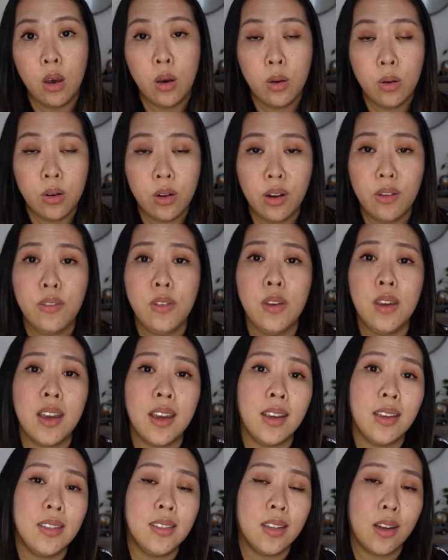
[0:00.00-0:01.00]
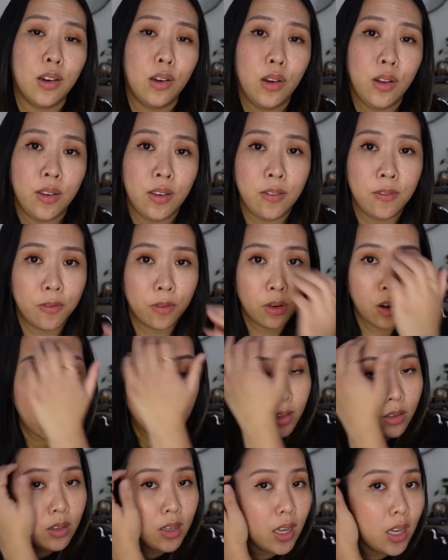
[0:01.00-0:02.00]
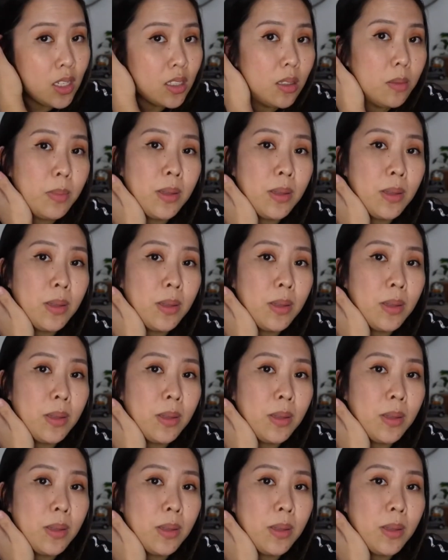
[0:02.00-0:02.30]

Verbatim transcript: or if you guys are looking for alocasia